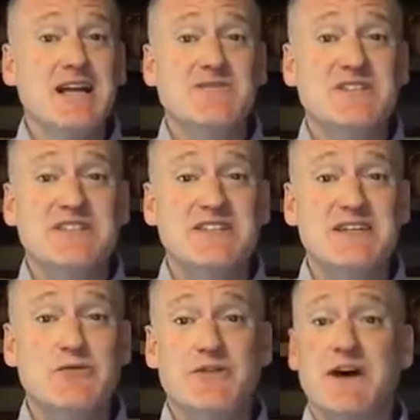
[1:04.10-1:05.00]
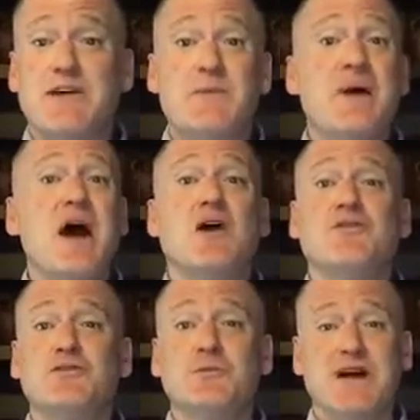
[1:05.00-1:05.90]
even see without a
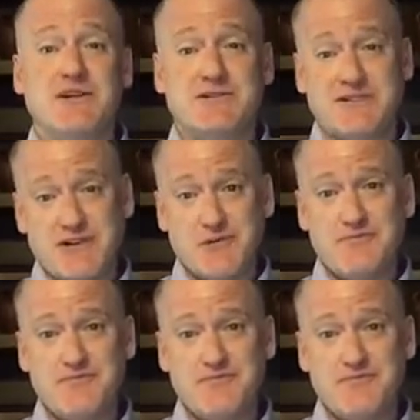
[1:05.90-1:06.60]
powerful microscope.